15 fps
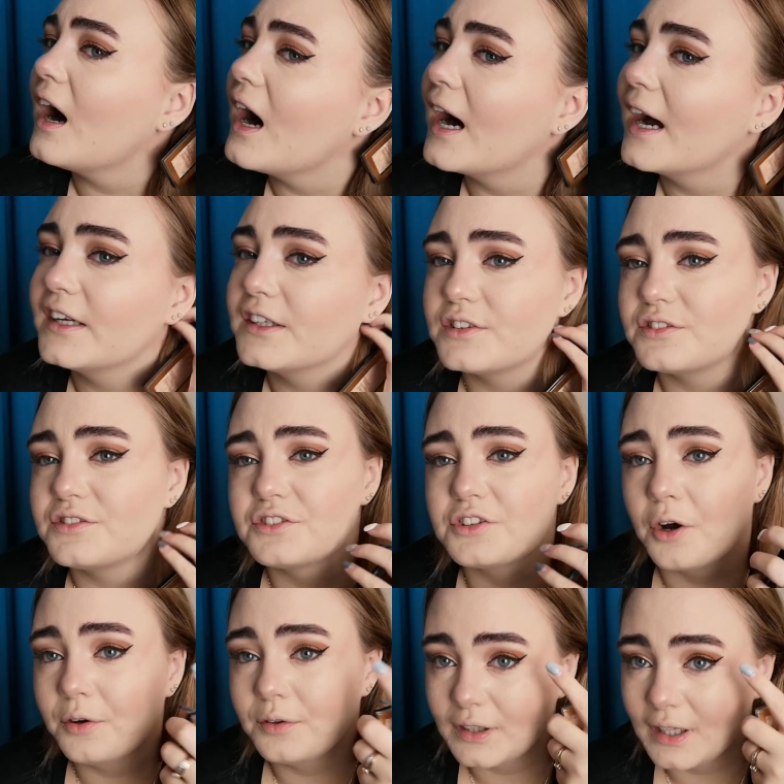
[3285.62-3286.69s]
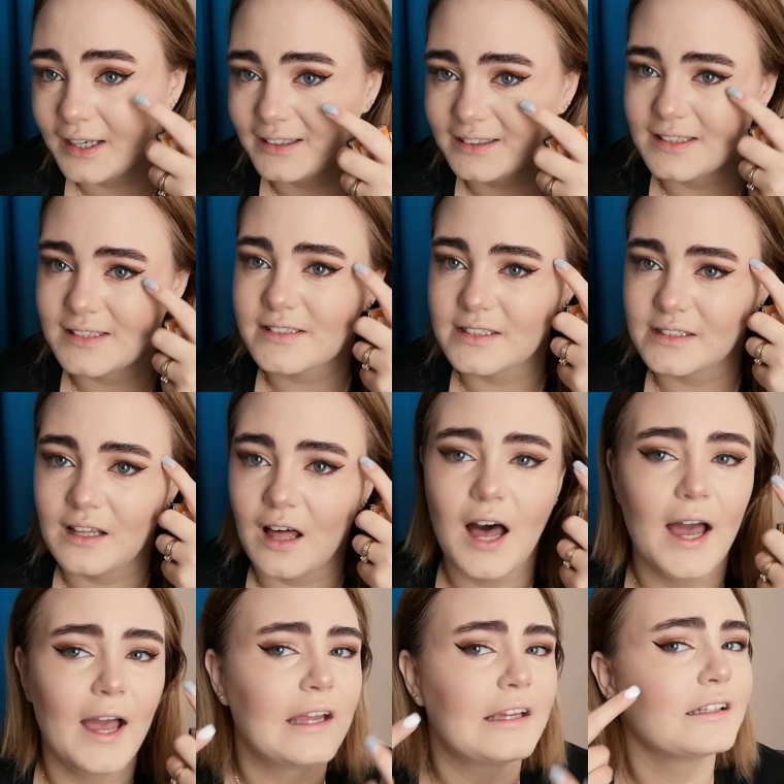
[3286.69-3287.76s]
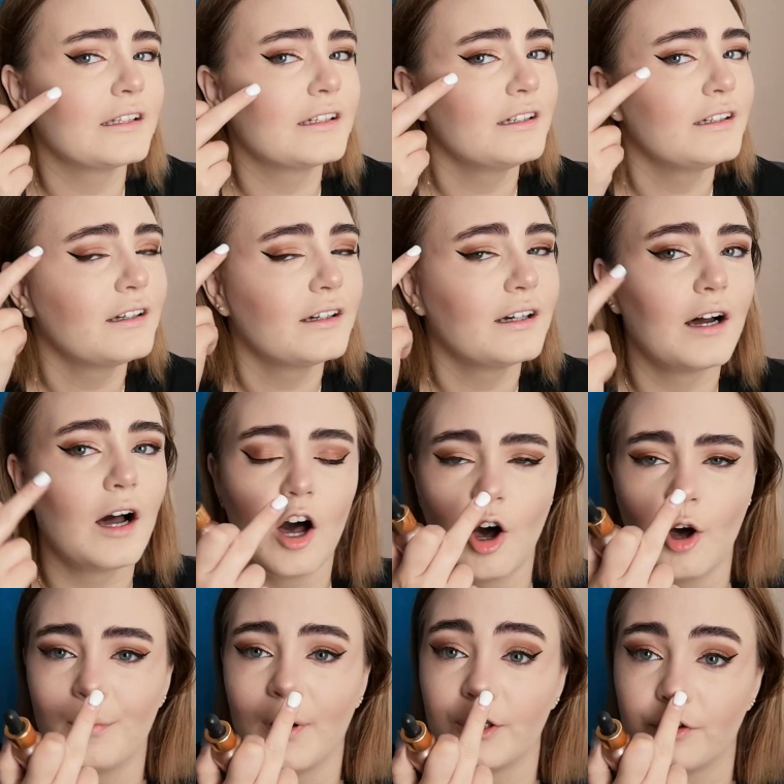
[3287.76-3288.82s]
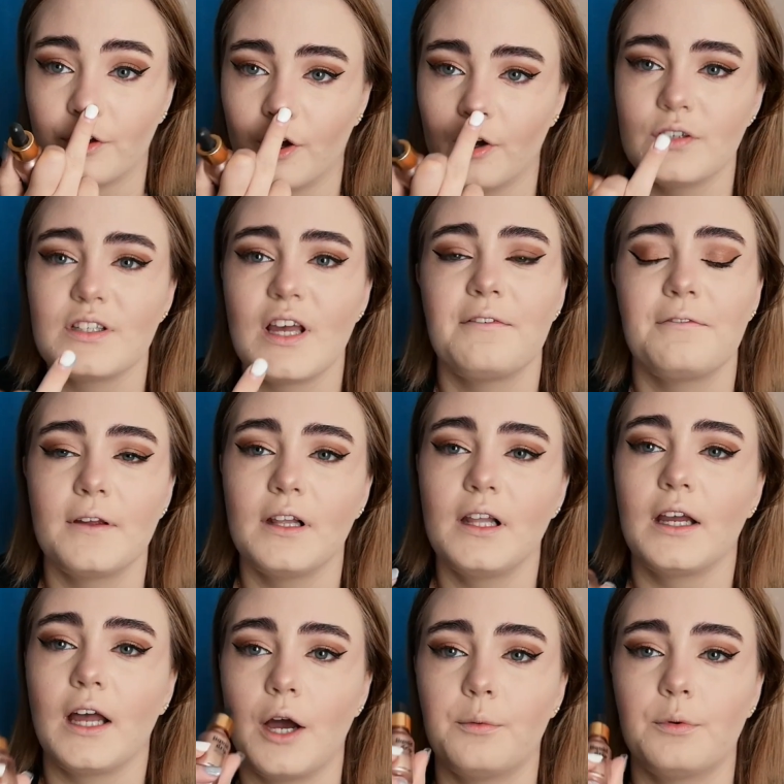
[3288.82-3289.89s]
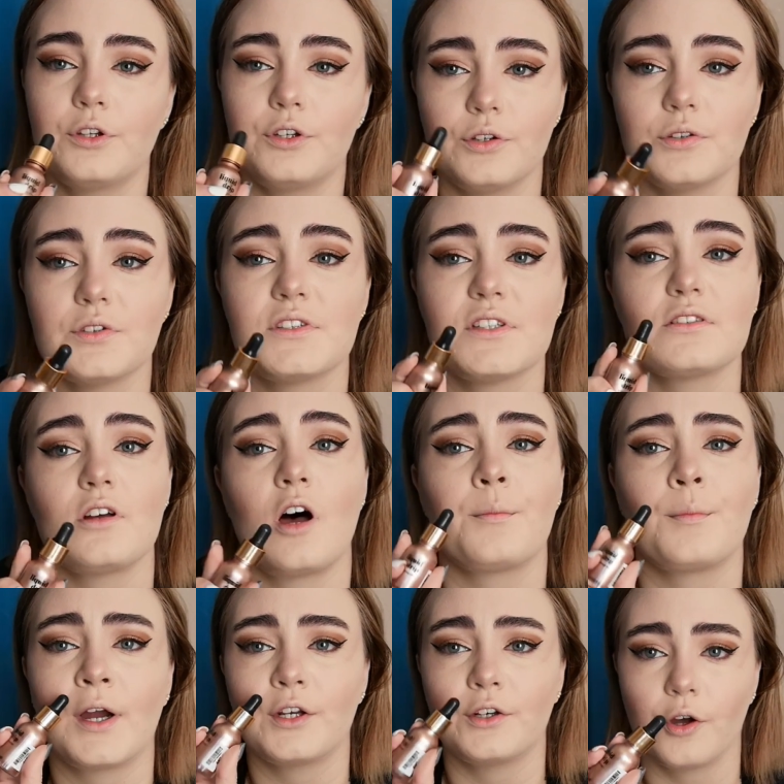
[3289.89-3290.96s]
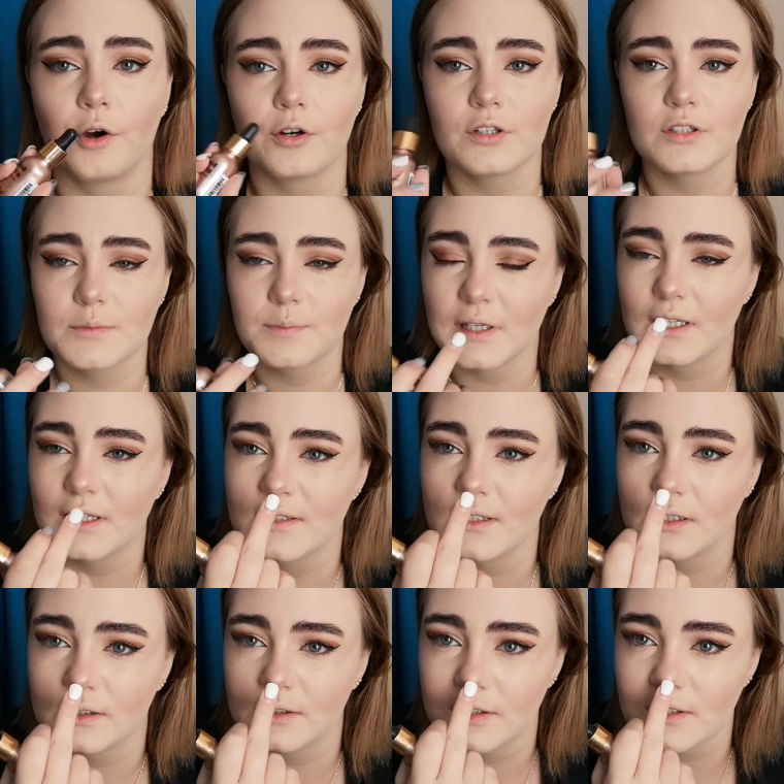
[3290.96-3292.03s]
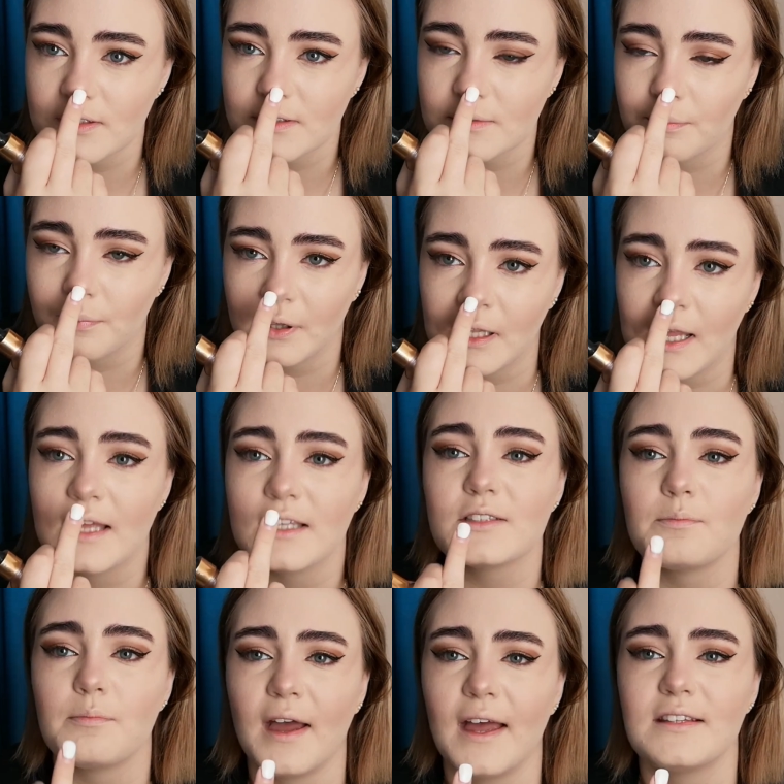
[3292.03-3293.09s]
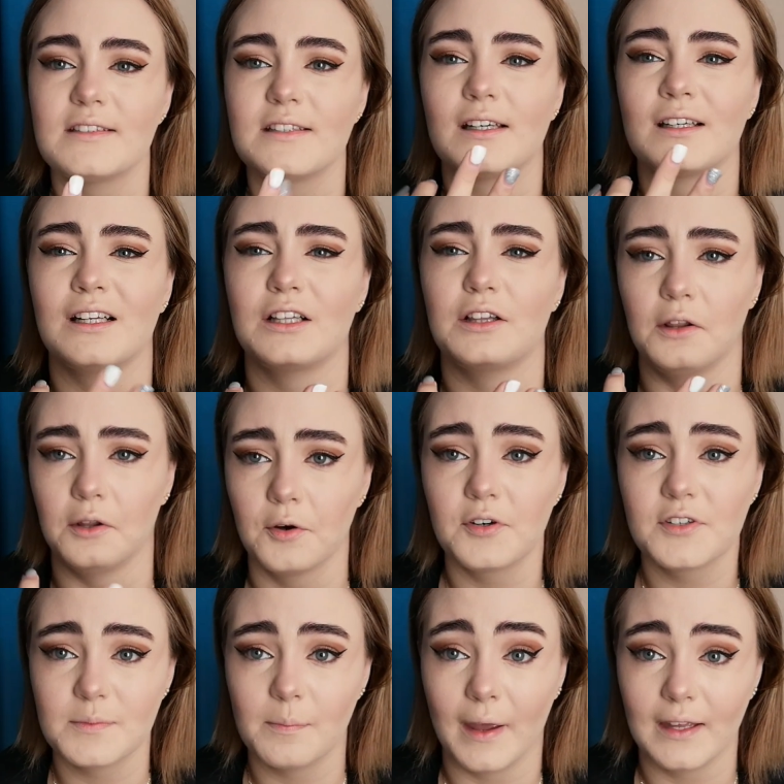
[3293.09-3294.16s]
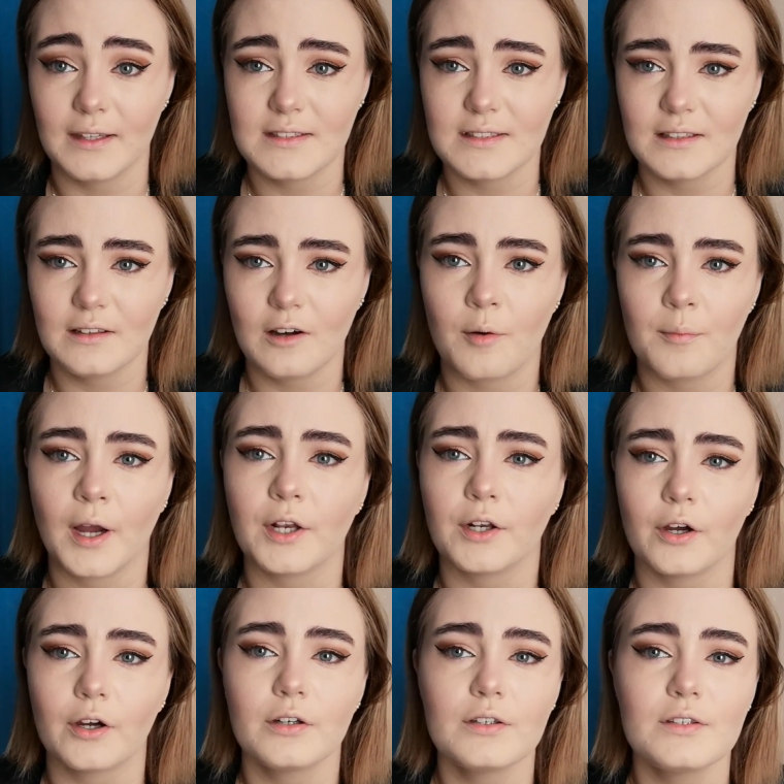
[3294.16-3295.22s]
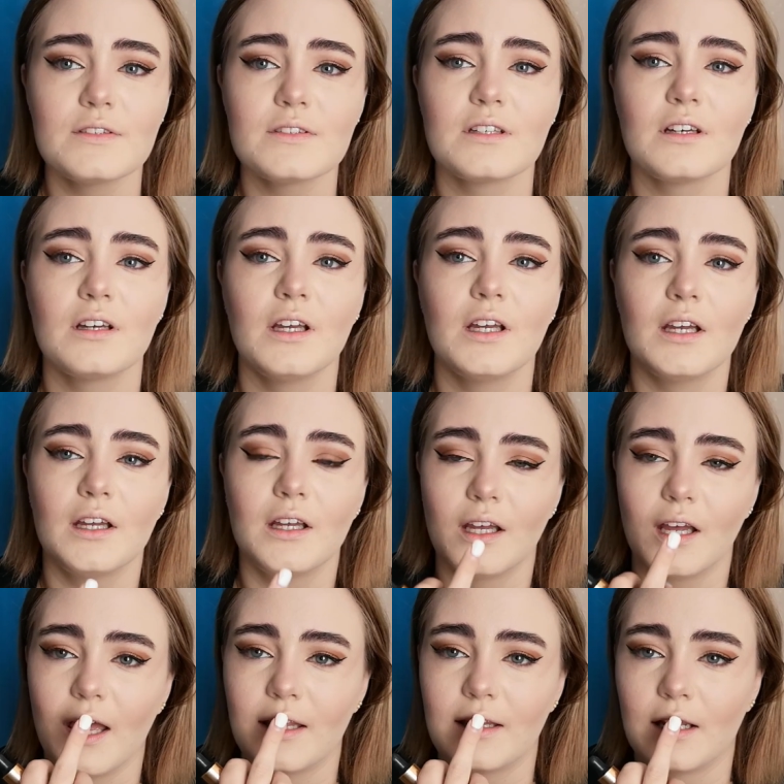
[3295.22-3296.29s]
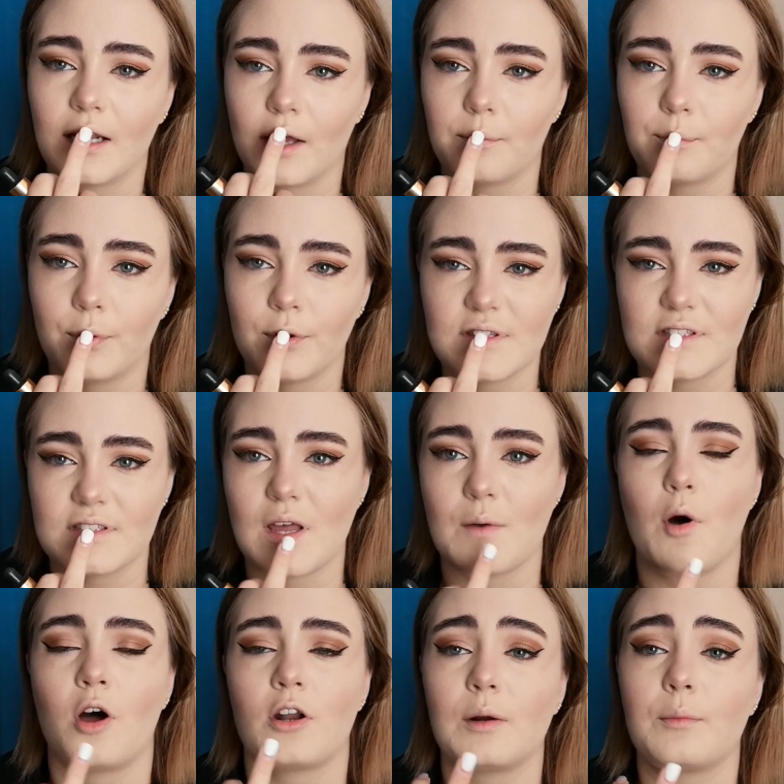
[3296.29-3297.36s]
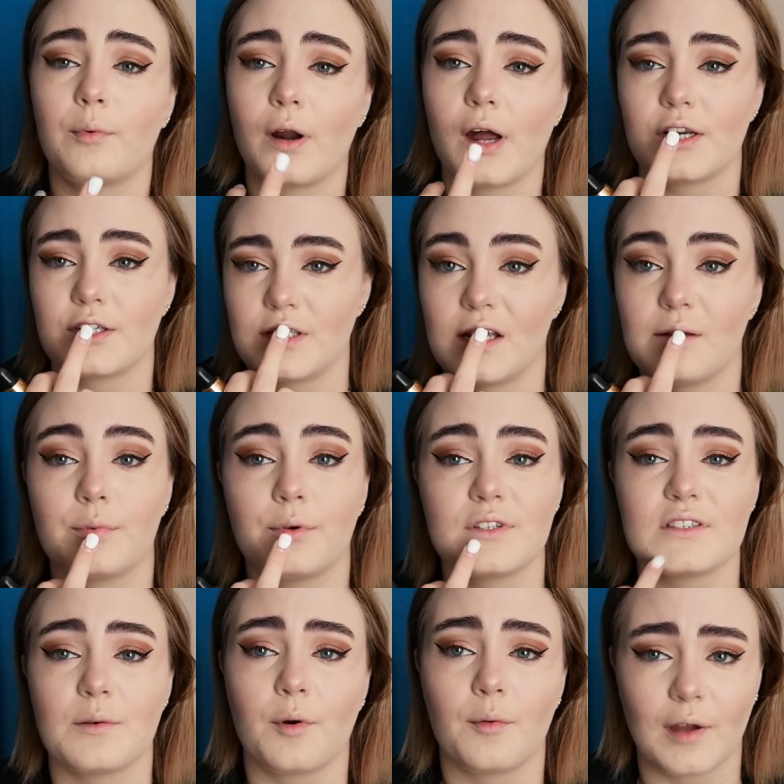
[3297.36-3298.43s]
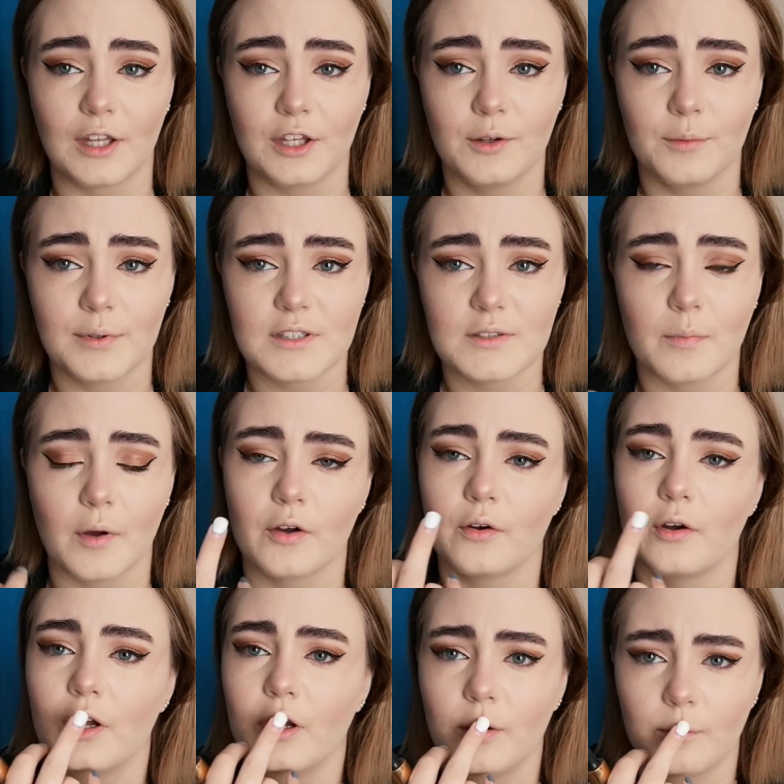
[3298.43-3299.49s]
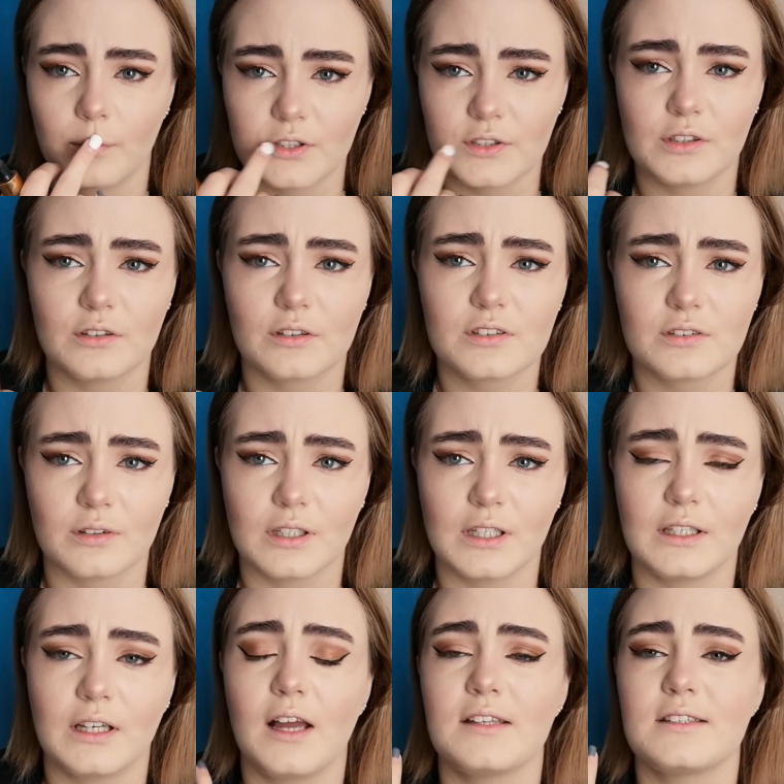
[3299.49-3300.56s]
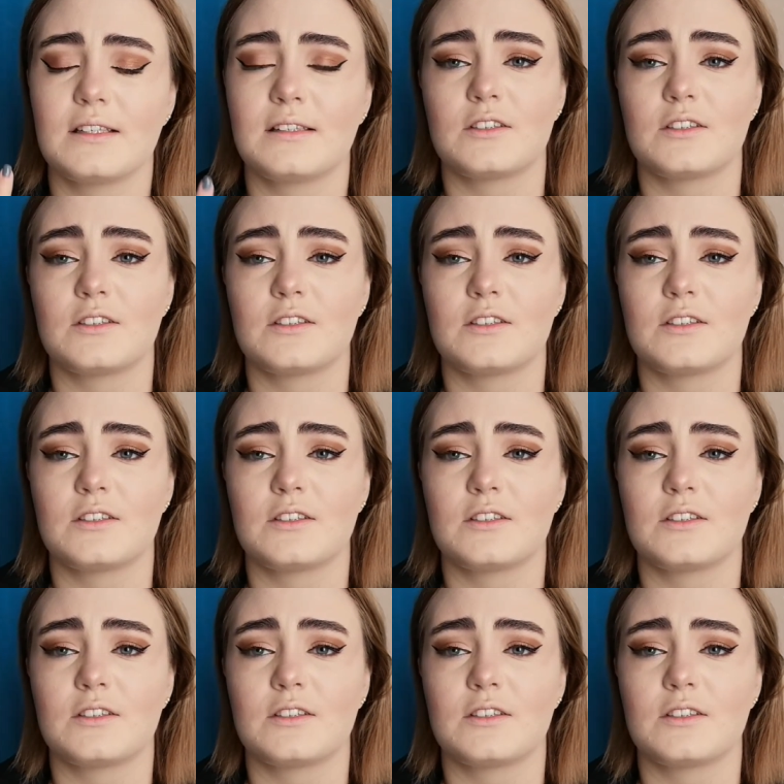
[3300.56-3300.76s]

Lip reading: I don't like this line. on my nose, I feel like I would use this on my nose because it just blends better and it looks better on my nose. And then I put some on a brush and put some on my Cupid's bow, which looks really nice.